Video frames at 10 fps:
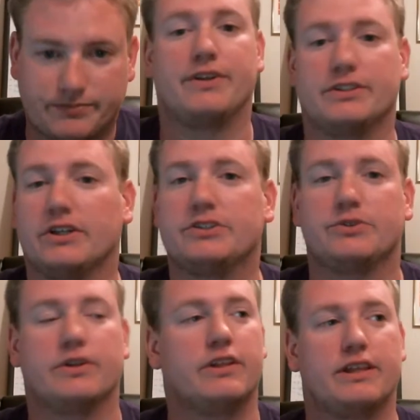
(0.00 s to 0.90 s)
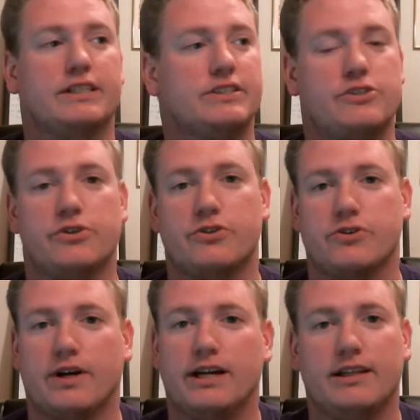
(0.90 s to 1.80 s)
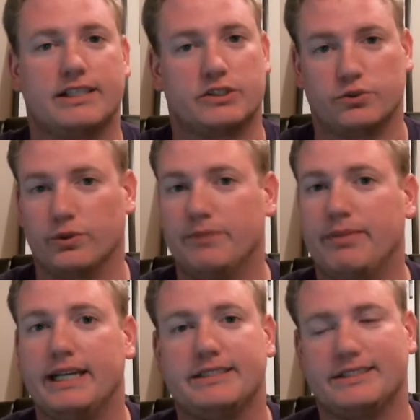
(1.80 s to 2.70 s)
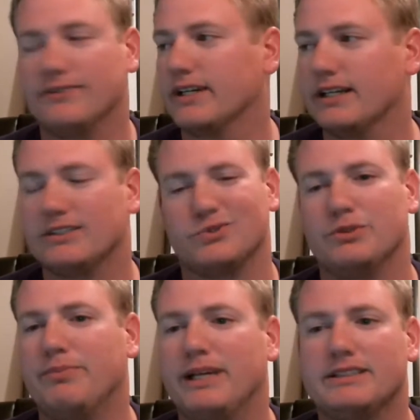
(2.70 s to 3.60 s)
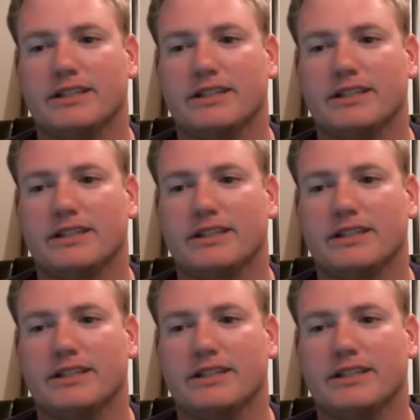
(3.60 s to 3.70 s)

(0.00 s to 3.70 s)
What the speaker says: There's also other things that you can try, like swim baits, different kind of swim baits.